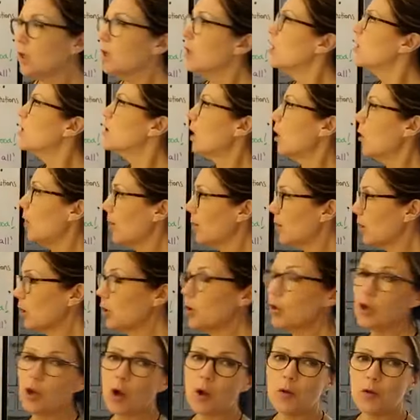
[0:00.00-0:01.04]
So I'm going
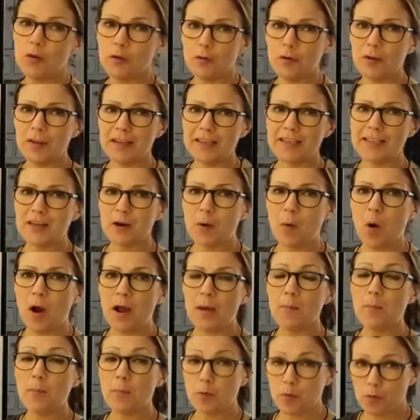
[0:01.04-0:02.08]
to go through this
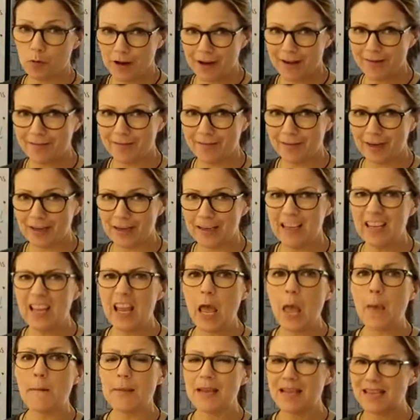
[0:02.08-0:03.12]
quite briefly
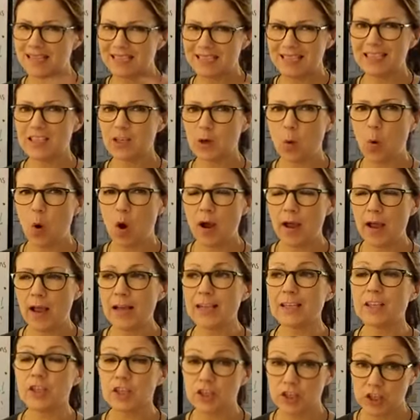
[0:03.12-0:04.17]
because it's quite a
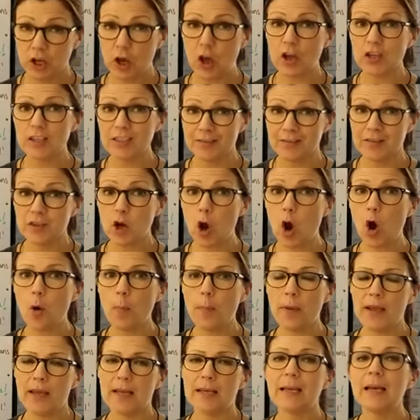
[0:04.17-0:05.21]
discursive
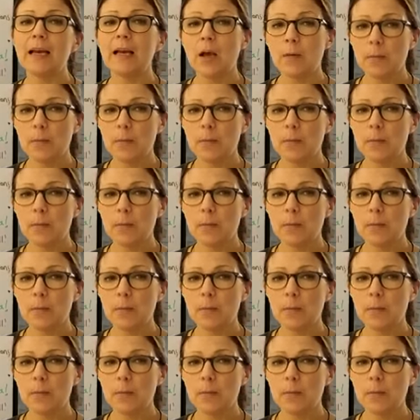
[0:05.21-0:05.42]
topic,